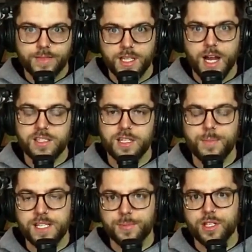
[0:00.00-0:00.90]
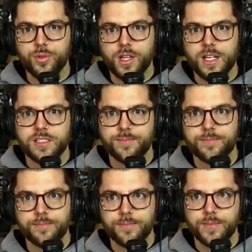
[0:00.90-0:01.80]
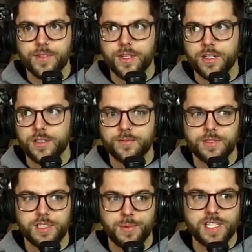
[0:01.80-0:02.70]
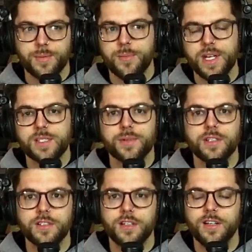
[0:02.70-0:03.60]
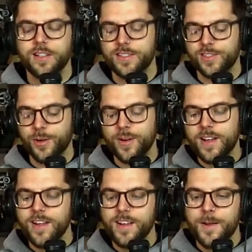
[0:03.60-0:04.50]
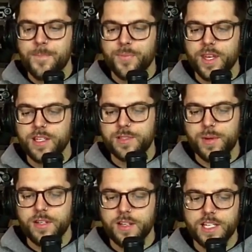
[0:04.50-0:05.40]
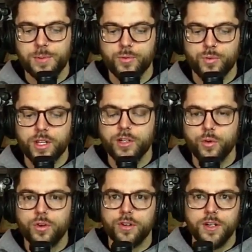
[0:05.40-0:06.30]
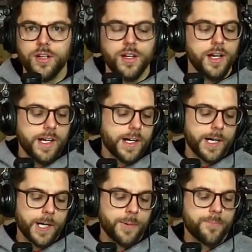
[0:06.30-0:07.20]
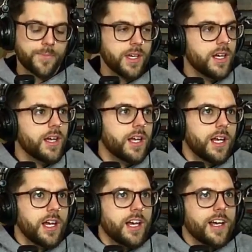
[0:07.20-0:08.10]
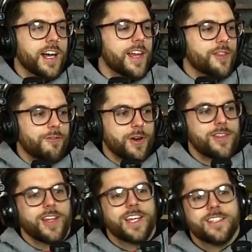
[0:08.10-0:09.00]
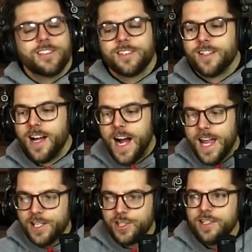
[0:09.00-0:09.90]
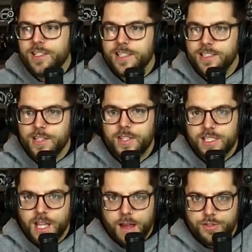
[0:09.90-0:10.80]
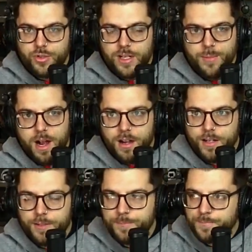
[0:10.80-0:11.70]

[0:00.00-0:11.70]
honestly makes me utilize the space in my basement. So it's been really cool. Um, the funny thing is, I actually did this live stream on